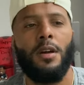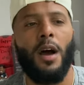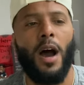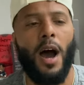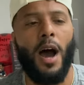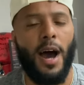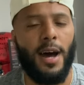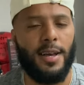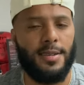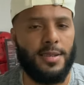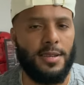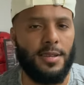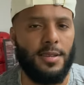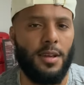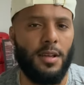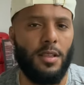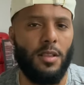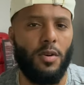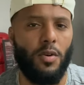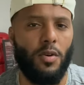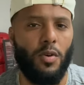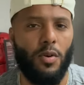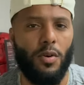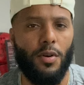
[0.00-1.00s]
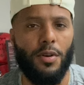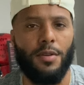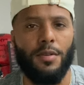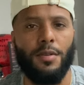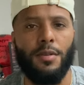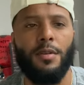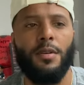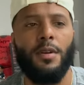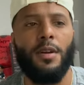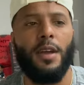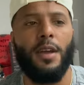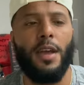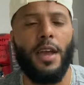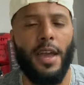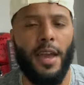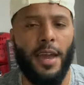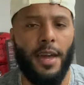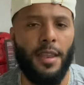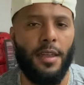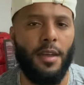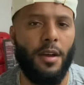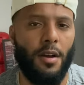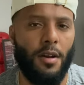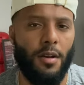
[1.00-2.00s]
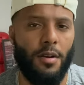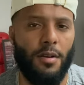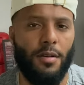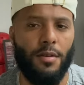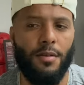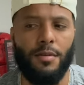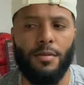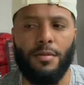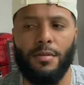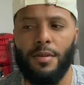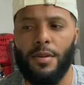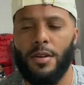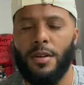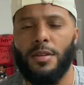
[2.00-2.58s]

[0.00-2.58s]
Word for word: Oscar De La Hoya, Eddie Hearn,